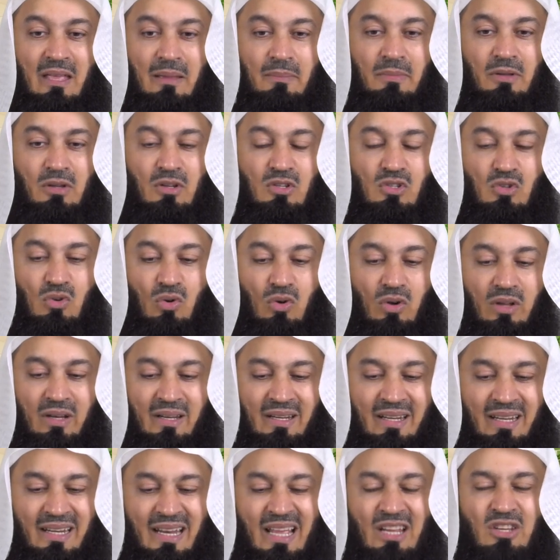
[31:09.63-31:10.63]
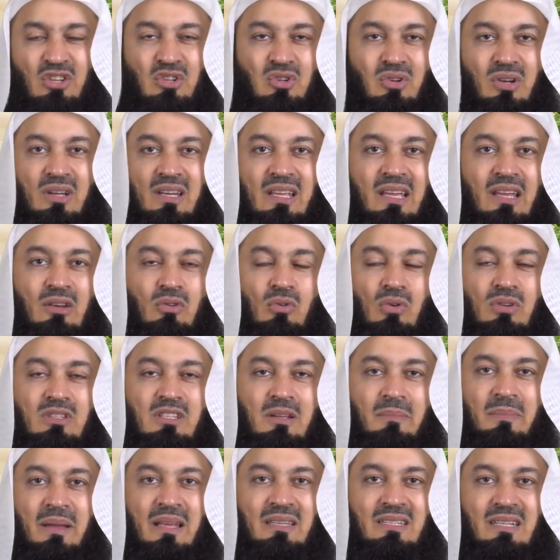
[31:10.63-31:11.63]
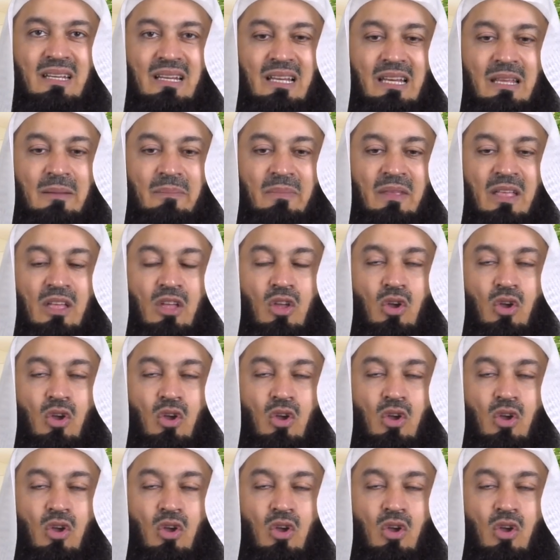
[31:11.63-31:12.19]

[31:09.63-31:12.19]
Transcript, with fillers: Because naturally and automatically,